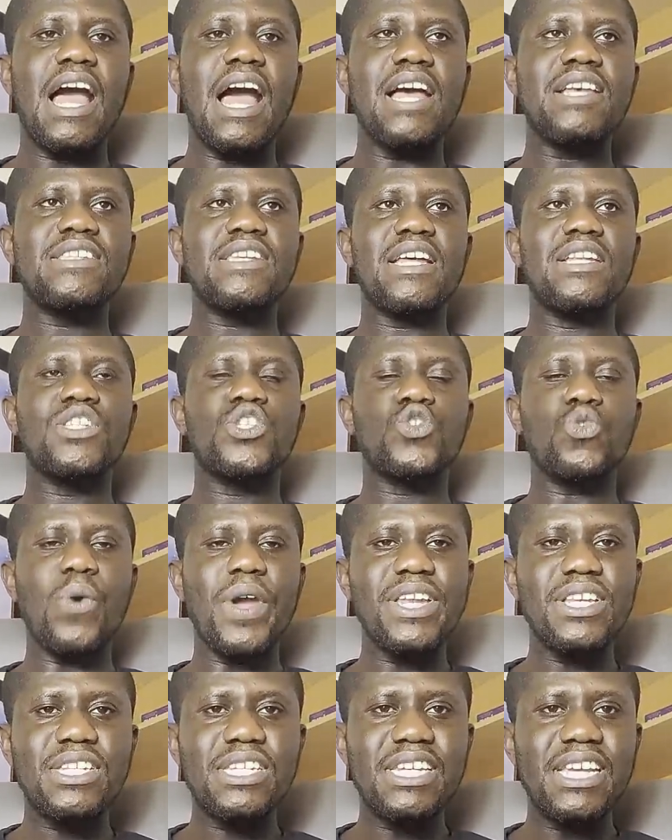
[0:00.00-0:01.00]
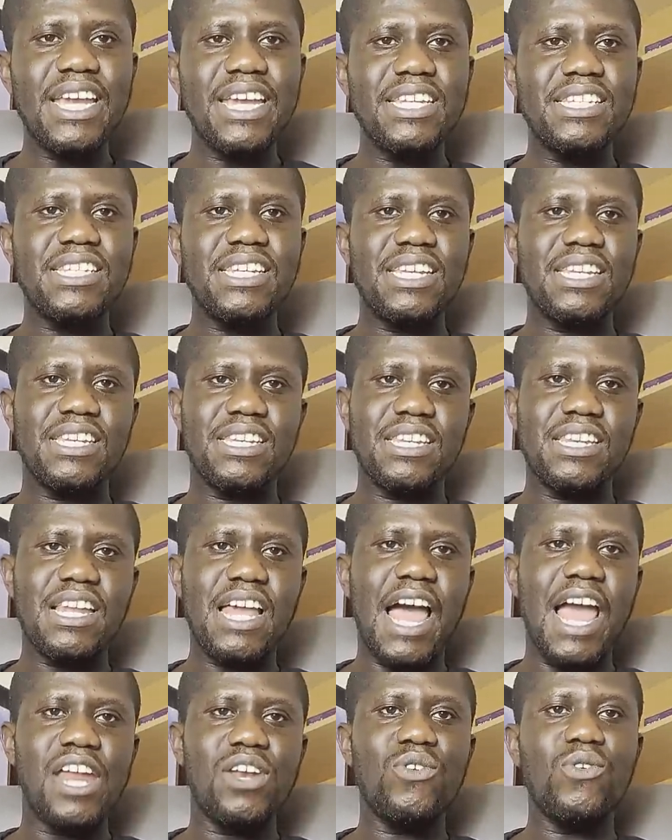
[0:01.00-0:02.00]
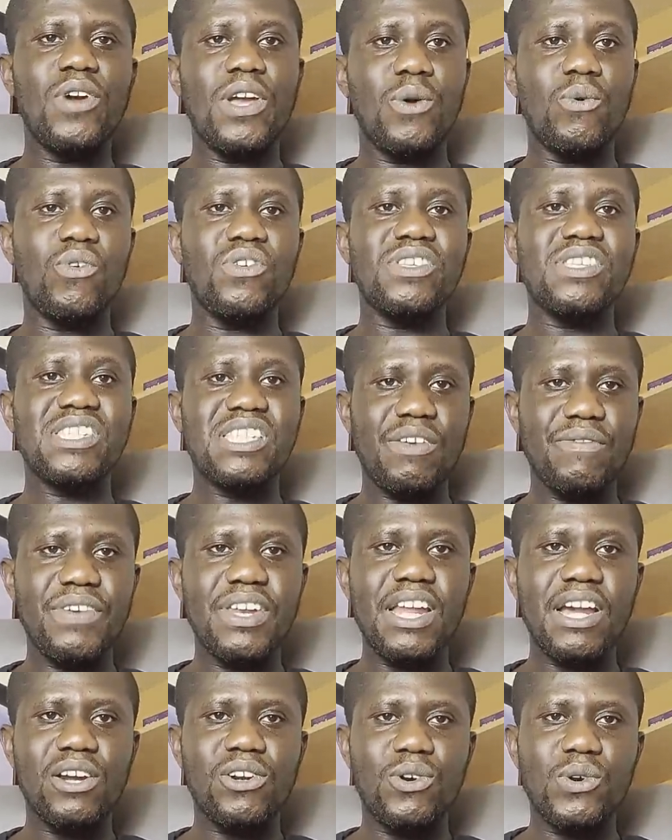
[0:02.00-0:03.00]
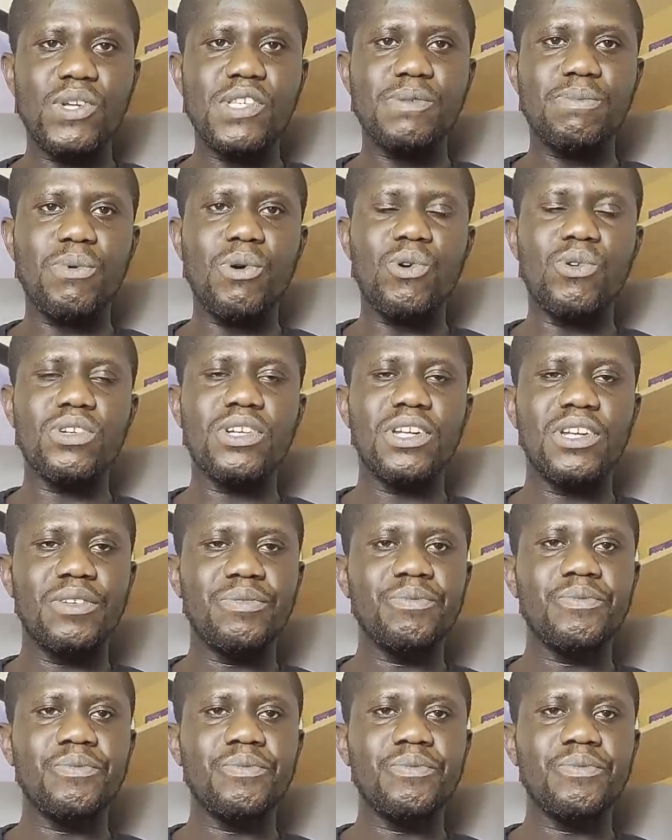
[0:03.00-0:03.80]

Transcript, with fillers: as at 2018, I know it was seven across board.